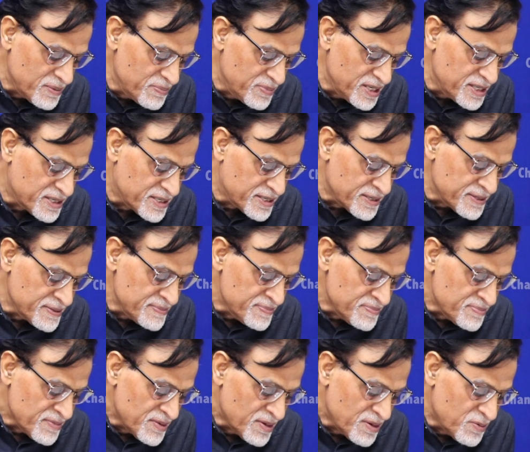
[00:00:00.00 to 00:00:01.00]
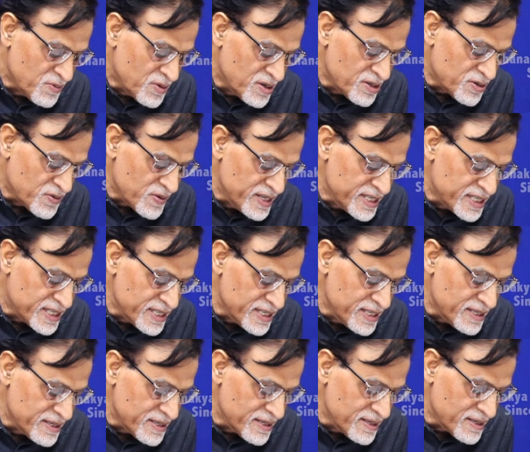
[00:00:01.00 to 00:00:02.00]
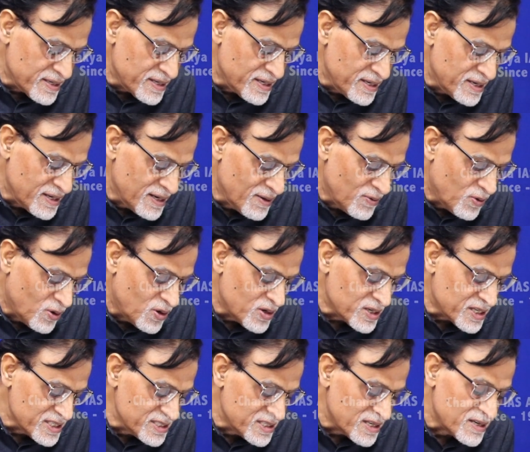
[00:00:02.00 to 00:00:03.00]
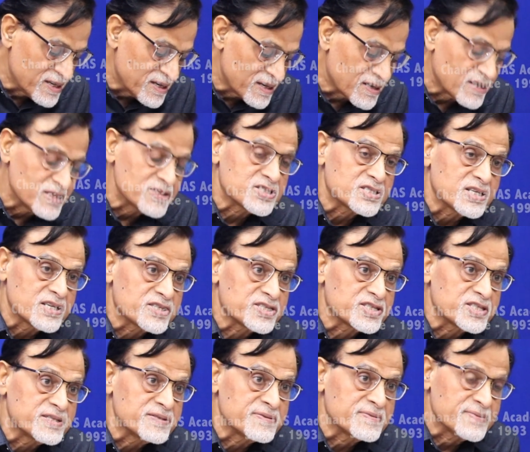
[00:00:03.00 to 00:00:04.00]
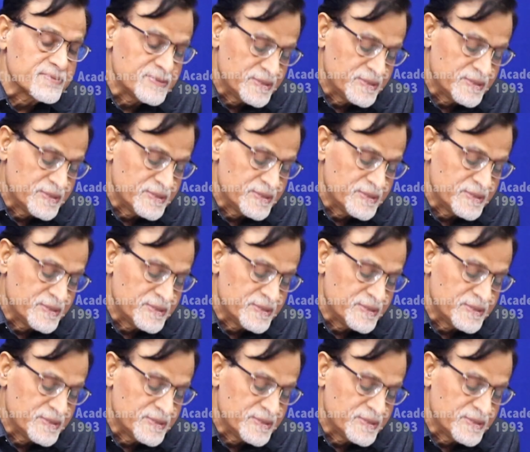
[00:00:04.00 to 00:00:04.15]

a bit. 120 gigawatt is under construction.